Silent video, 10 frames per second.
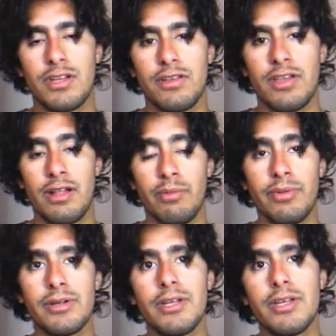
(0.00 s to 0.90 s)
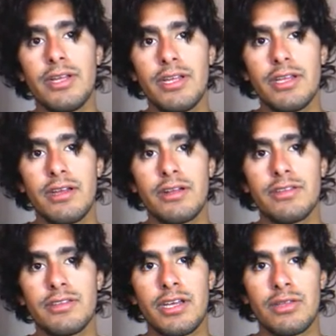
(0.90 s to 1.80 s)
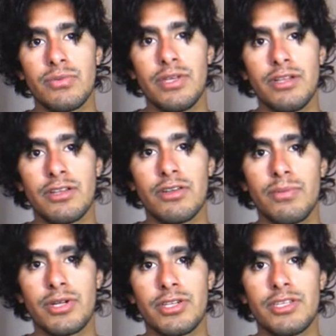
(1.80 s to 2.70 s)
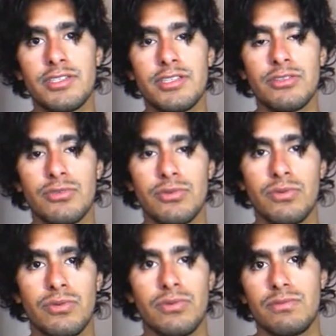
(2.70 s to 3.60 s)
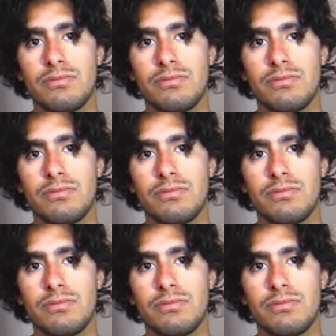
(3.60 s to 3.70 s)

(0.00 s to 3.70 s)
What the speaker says: helper that will convert this into